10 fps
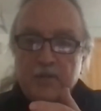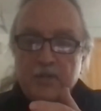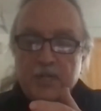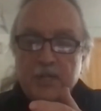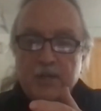
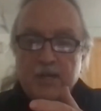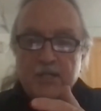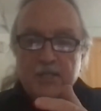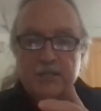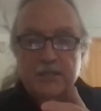
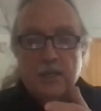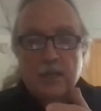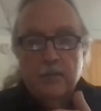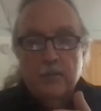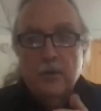generations
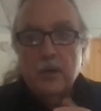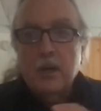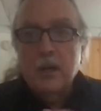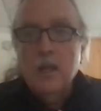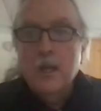
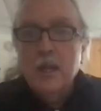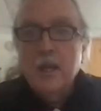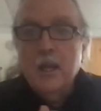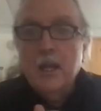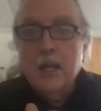unborn.
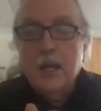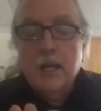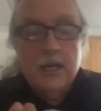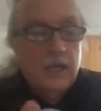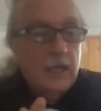
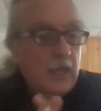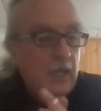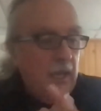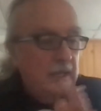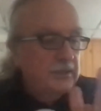
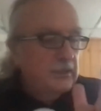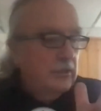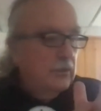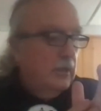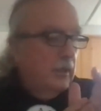And
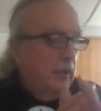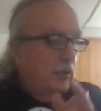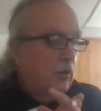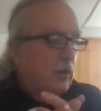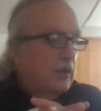so
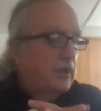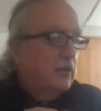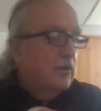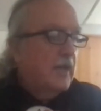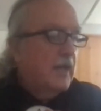in order to
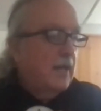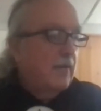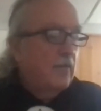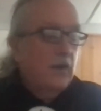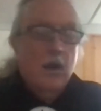do
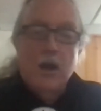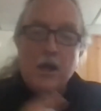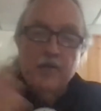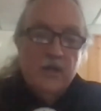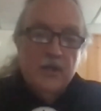that for
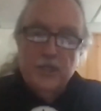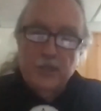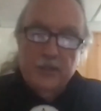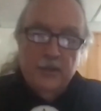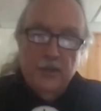all of our
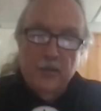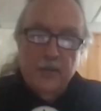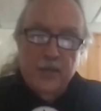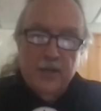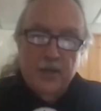children, no
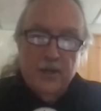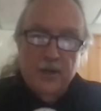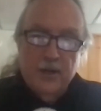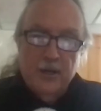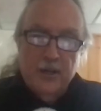
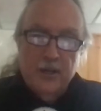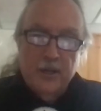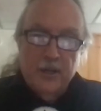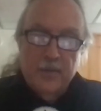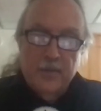matter
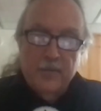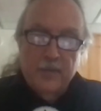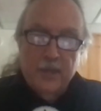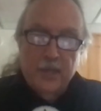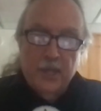how
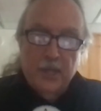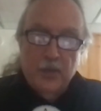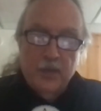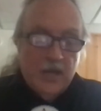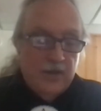
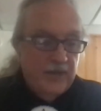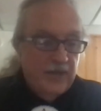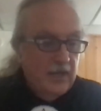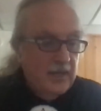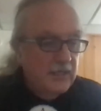
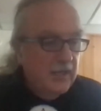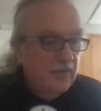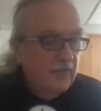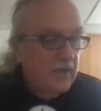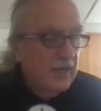they
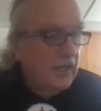identify,